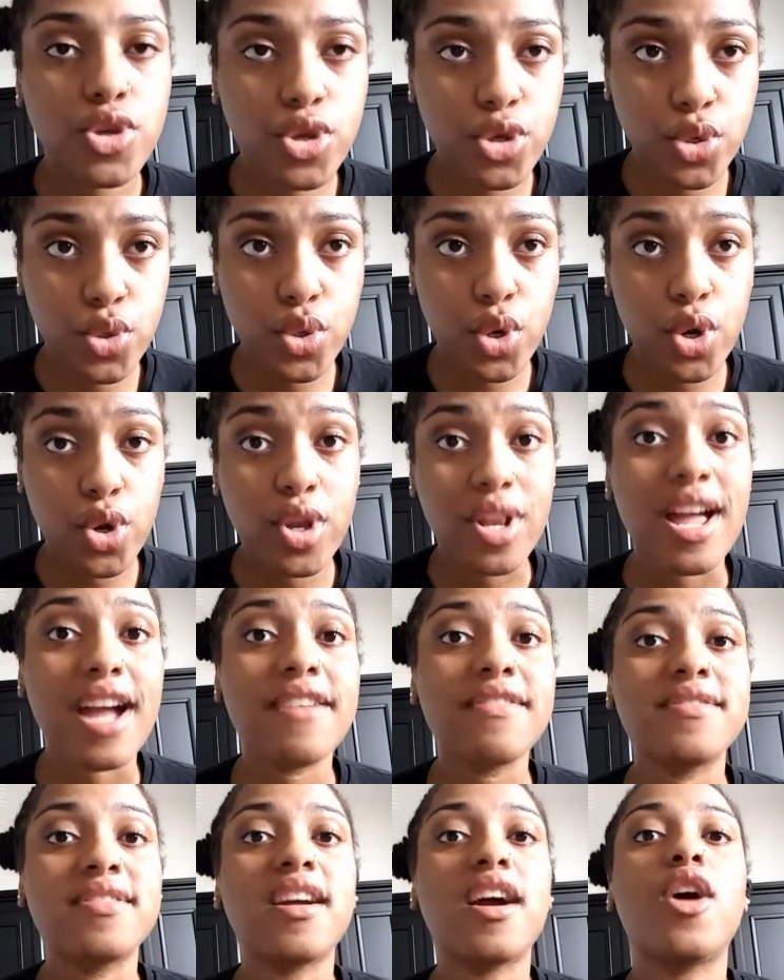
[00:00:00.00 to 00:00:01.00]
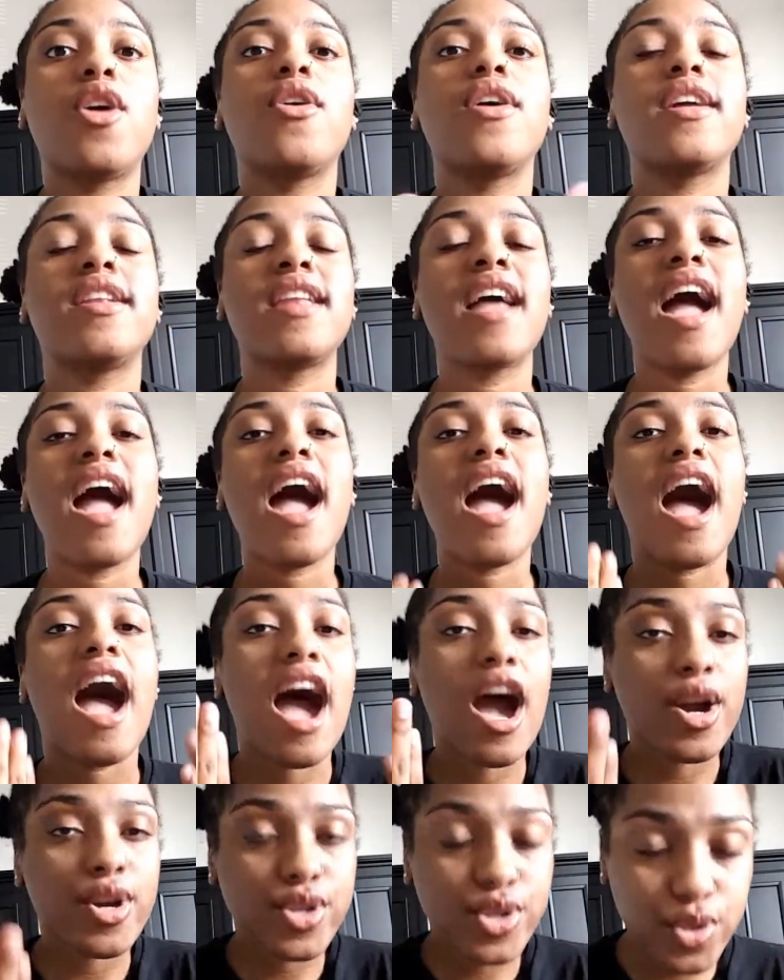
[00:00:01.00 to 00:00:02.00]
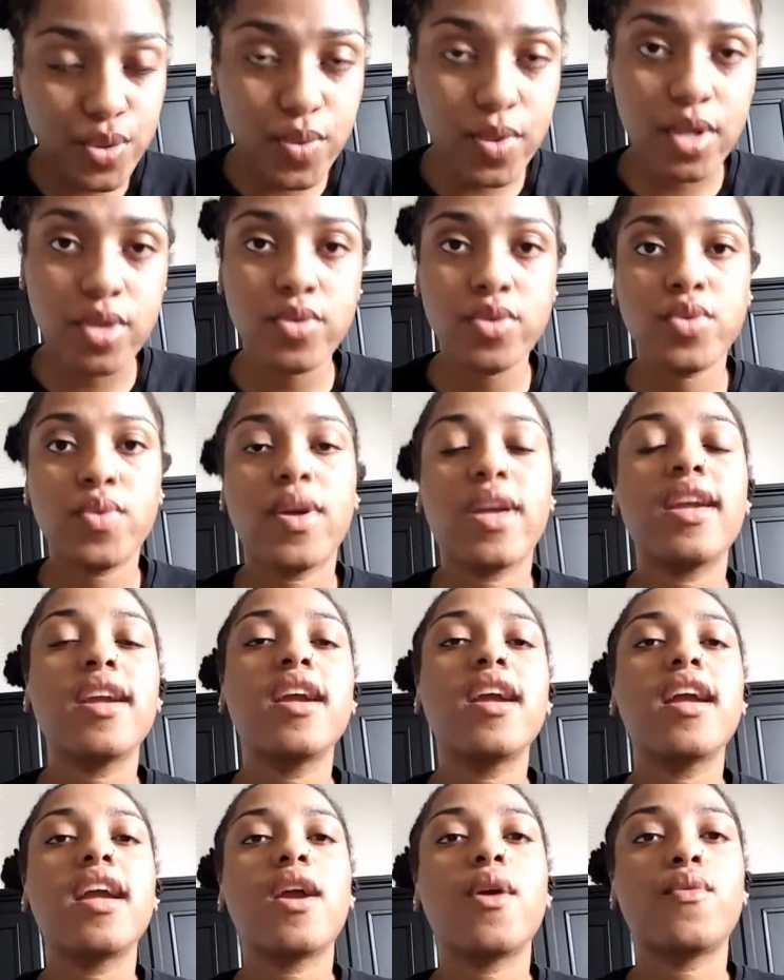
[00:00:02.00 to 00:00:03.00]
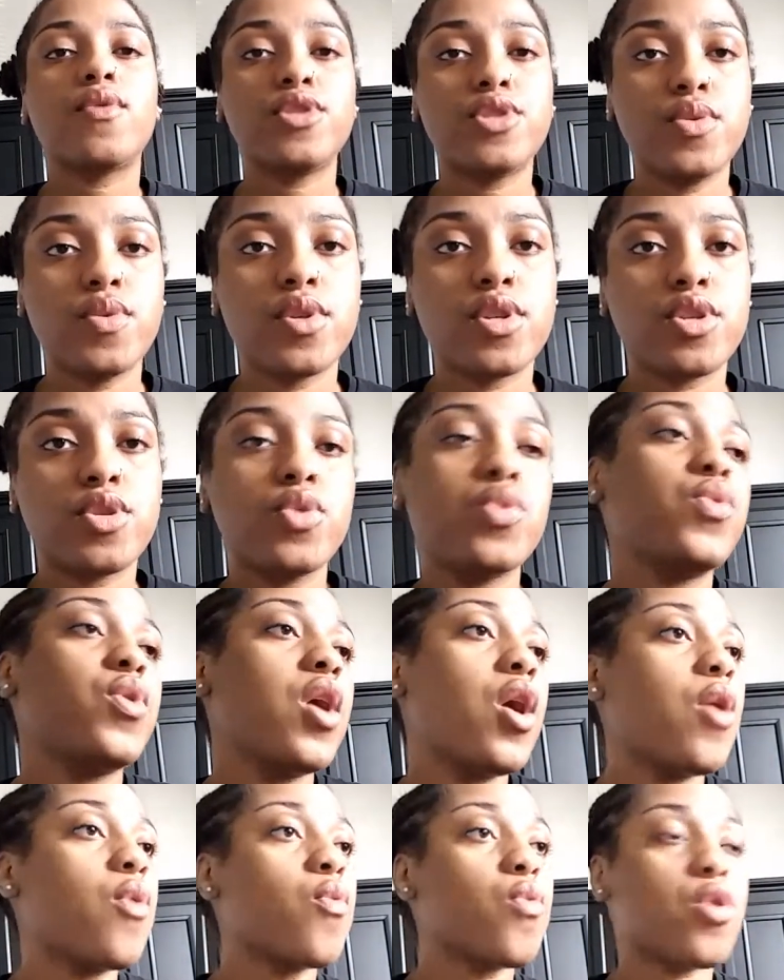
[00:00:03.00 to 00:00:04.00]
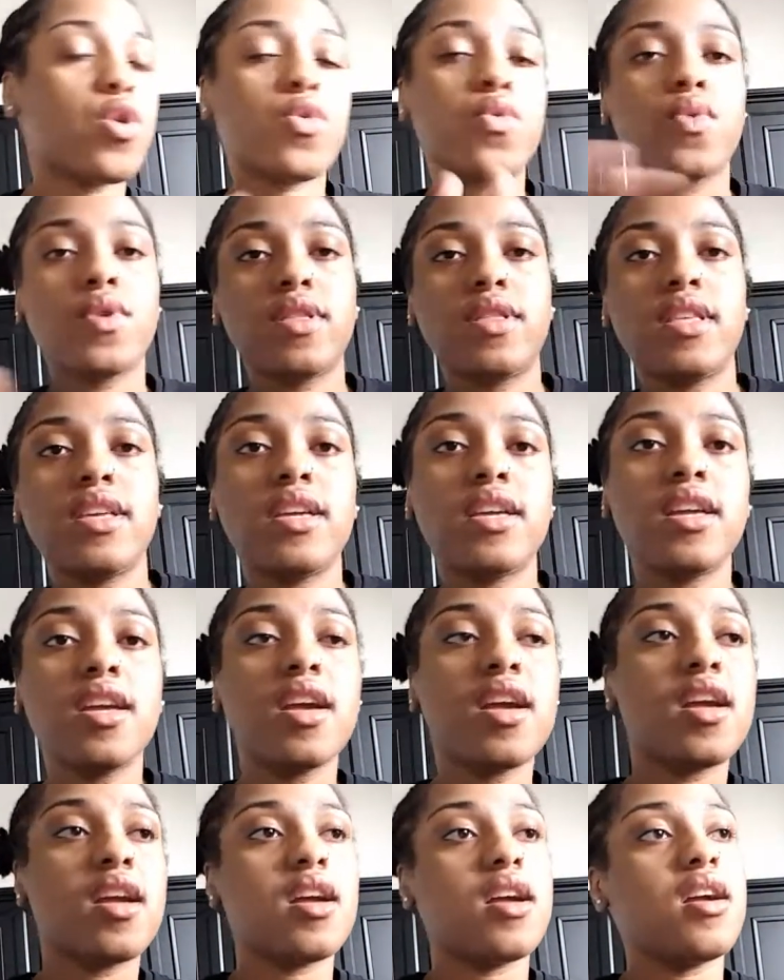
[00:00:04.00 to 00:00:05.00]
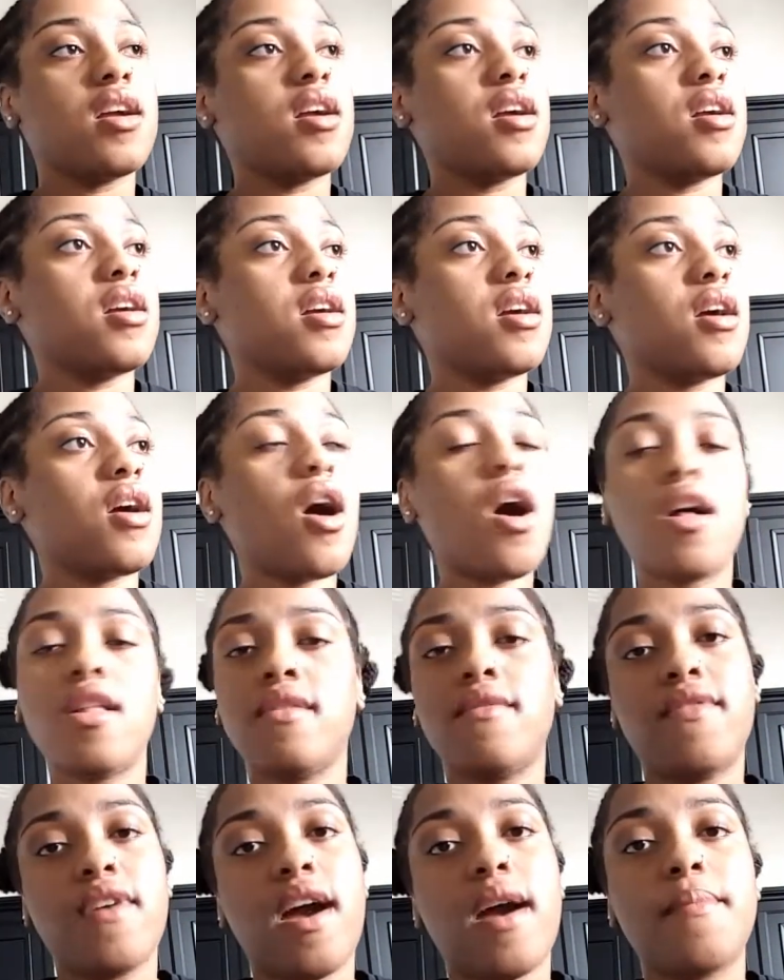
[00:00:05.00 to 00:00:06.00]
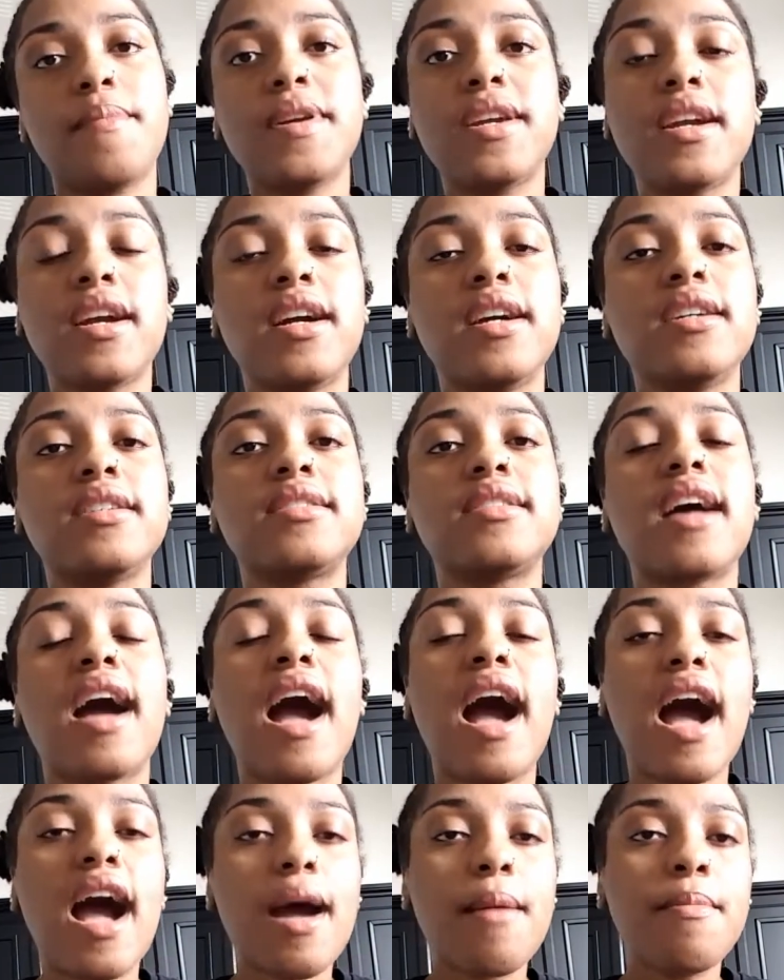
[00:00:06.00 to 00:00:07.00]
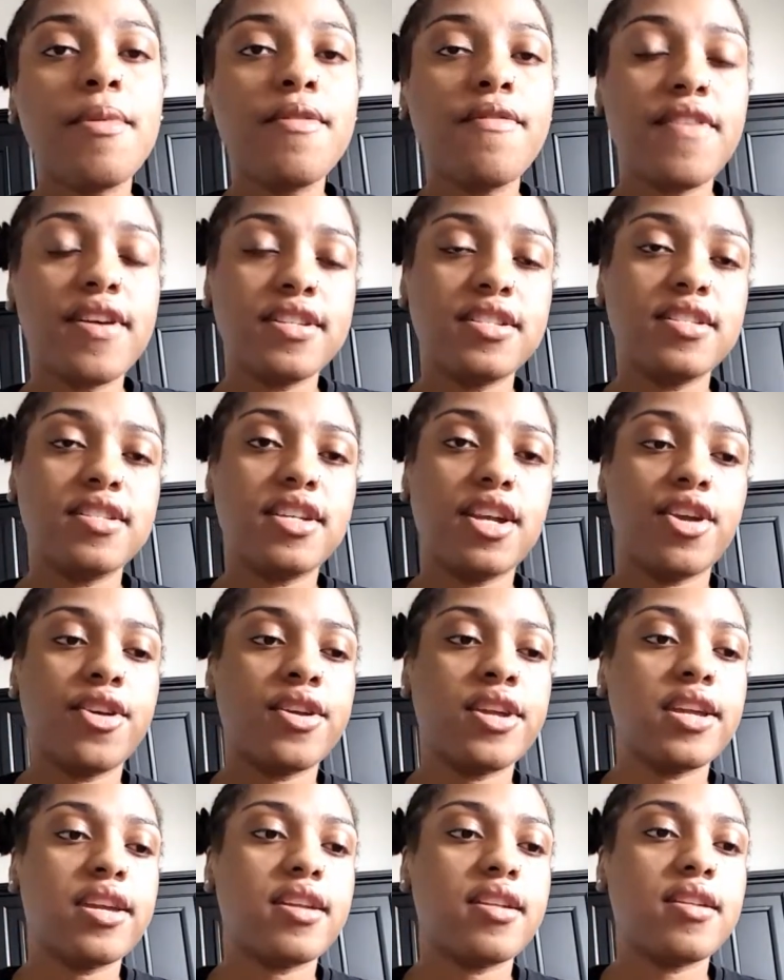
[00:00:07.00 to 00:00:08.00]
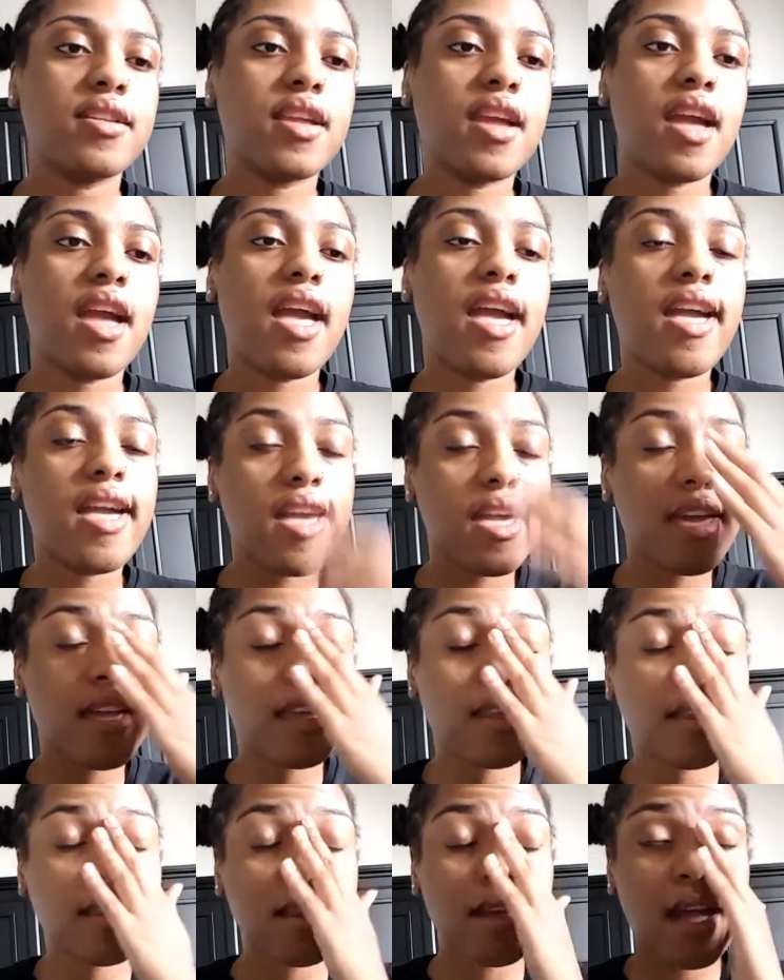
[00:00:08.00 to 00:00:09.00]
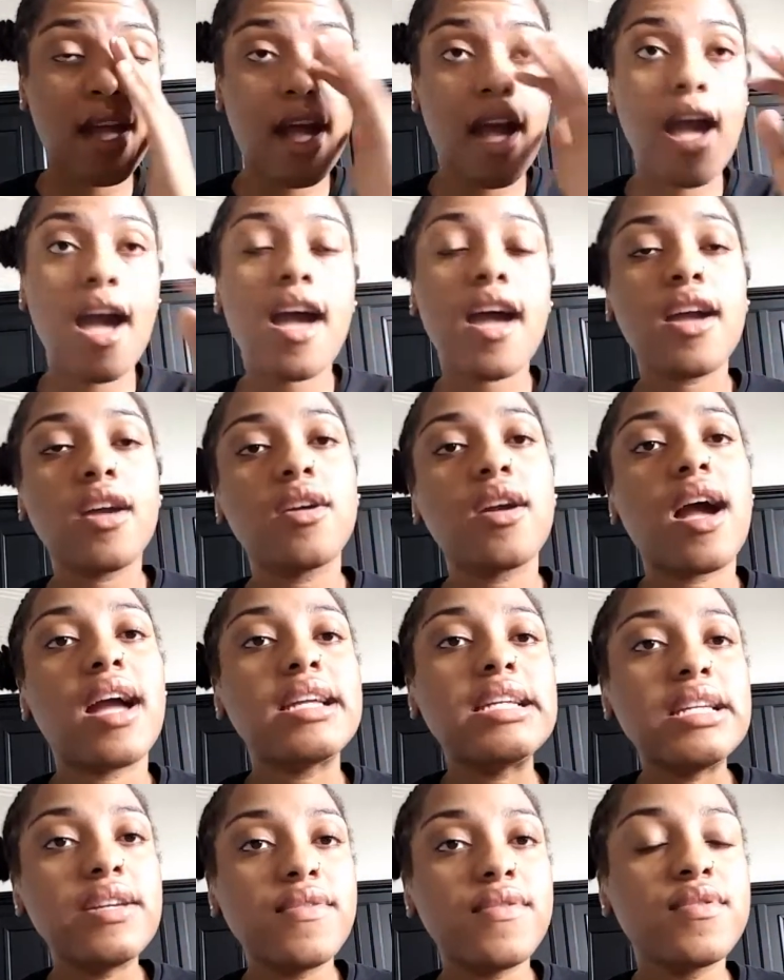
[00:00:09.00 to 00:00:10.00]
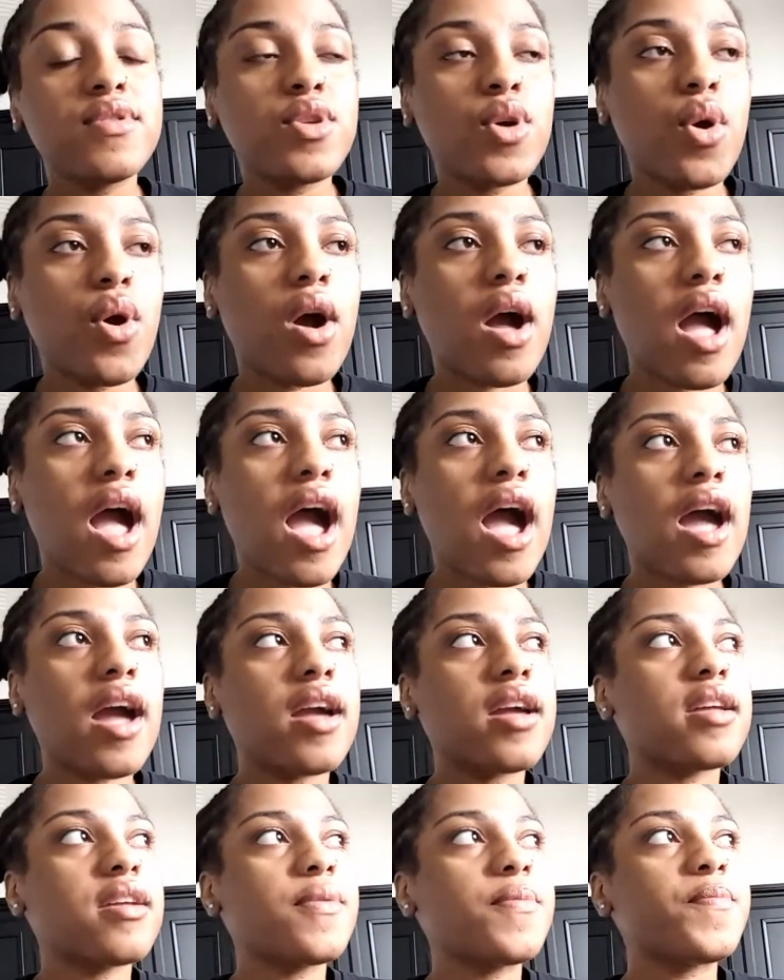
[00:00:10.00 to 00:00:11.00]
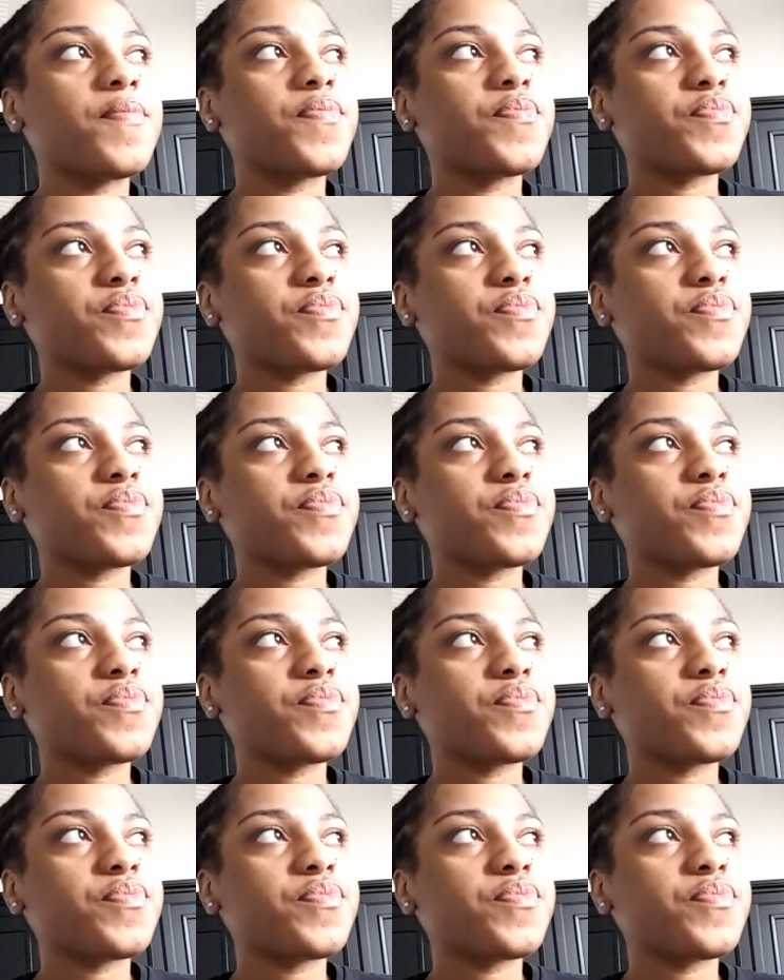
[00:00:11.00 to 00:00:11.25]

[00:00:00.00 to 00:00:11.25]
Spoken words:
your lifestyle and how you want to lose weight and what you want to do, work with it, all of that. Because I'm a vegetarian, and even though I